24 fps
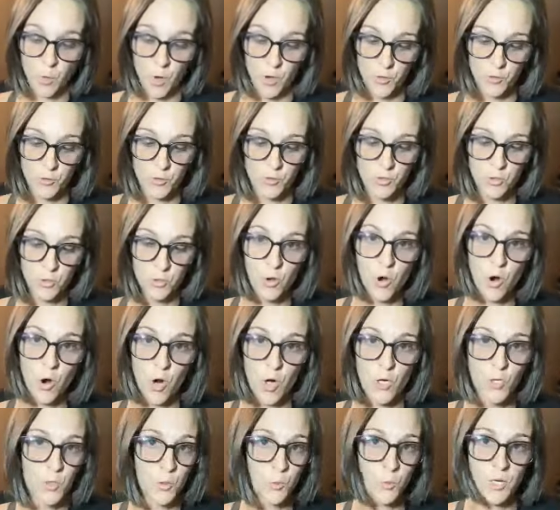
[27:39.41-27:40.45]
one or two
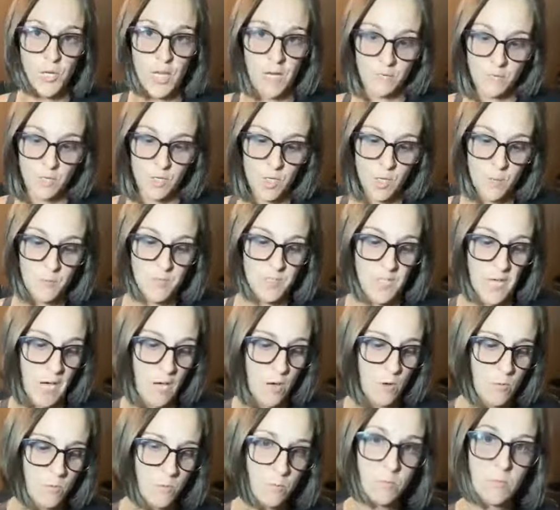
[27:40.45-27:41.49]
card or whatever comes
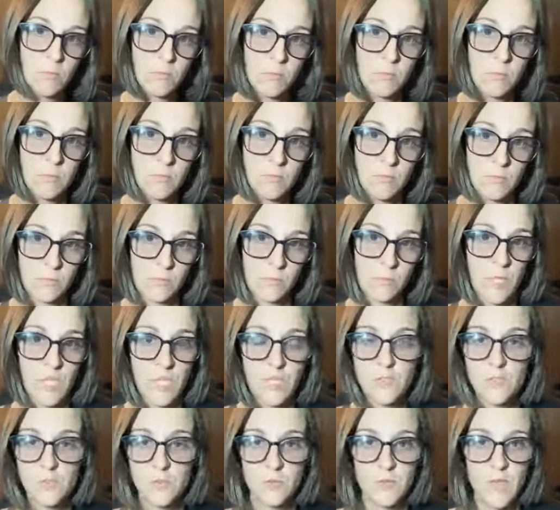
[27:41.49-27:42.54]
out? We
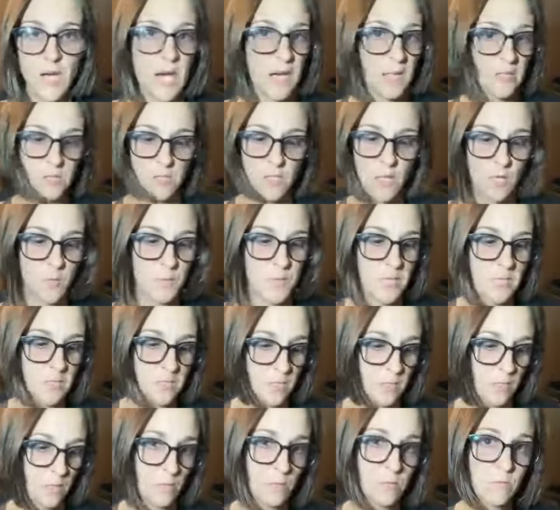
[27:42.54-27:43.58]
can do that. It's not a big
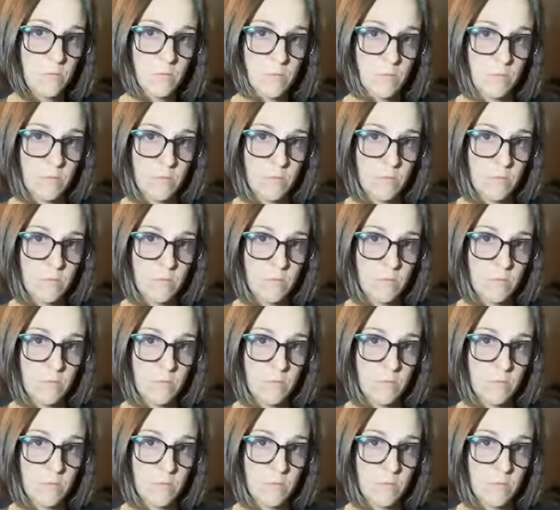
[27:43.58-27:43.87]
deal.